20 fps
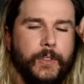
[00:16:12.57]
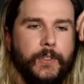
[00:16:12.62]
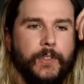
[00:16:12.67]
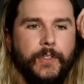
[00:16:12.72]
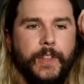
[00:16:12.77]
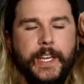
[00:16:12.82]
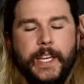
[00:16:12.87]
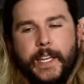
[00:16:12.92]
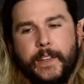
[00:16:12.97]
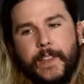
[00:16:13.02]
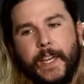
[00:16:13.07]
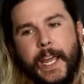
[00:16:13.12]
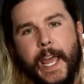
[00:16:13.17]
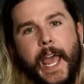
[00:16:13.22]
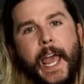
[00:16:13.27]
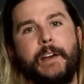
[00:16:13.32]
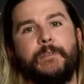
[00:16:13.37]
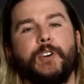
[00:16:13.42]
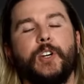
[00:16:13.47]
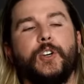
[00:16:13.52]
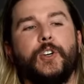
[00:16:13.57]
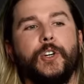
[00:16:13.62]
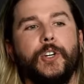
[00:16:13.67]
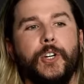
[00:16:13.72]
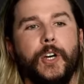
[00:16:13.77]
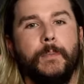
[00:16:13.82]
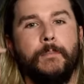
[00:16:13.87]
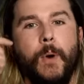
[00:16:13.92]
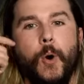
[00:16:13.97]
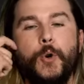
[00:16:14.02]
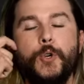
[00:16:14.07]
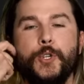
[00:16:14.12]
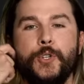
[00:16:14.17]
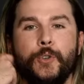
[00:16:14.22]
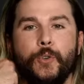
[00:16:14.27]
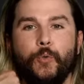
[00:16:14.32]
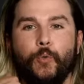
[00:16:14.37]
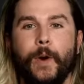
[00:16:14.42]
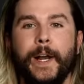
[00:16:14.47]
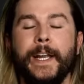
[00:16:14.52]
they they have a good
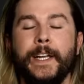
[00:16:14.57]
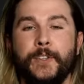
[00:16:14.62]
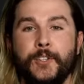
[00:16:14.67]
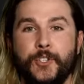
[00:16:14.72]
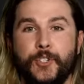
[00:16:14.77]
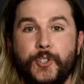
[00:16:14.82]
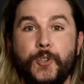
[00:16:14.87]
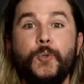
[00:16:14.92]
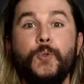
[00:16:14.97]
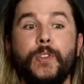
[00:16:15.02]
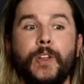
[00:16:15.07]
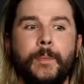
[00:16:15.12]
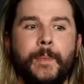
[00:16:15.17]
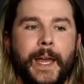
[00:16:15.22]
emotional range to them,